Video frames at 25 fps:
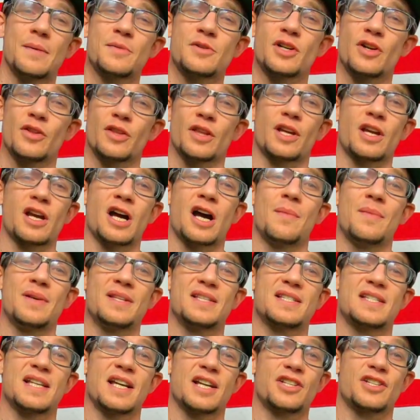I'm sure the
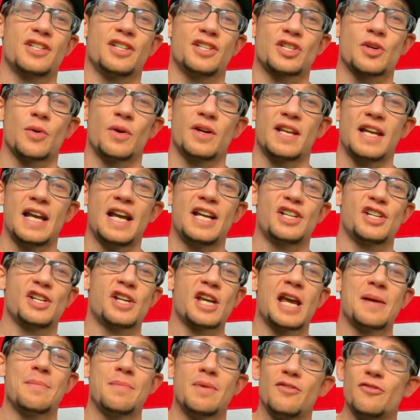comment section is going to
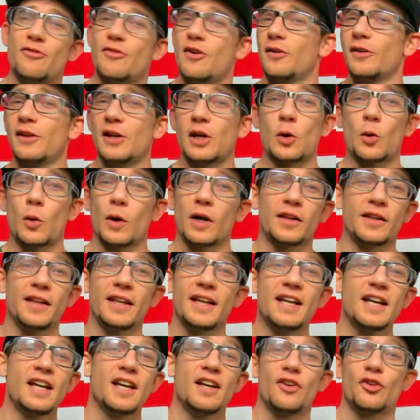educate me fairly
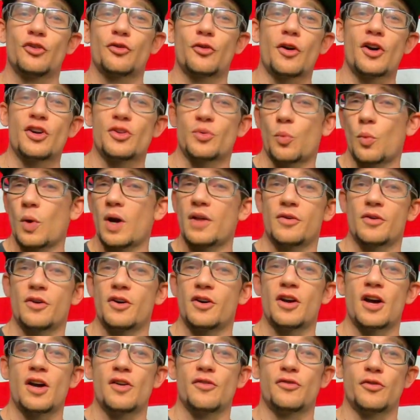quickly as far as
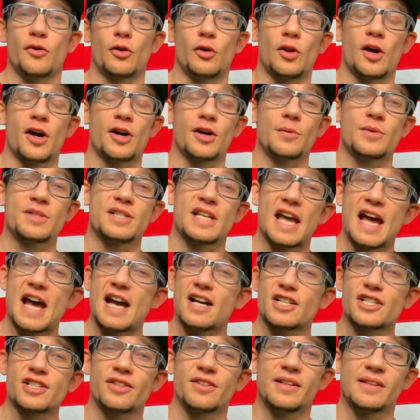whether or not full auto is
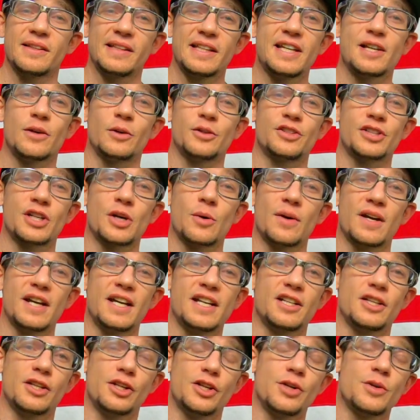actually legal to go
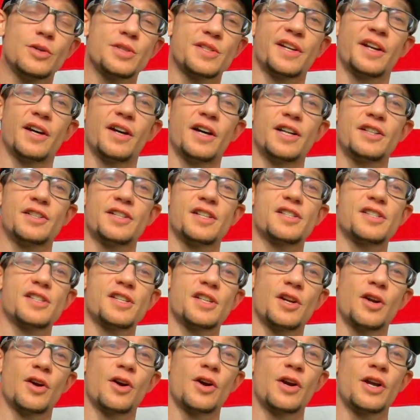ahead and use in a hunting
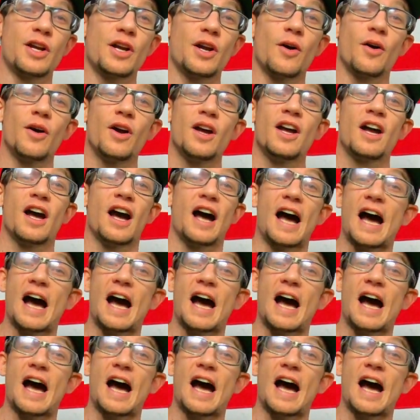scenario.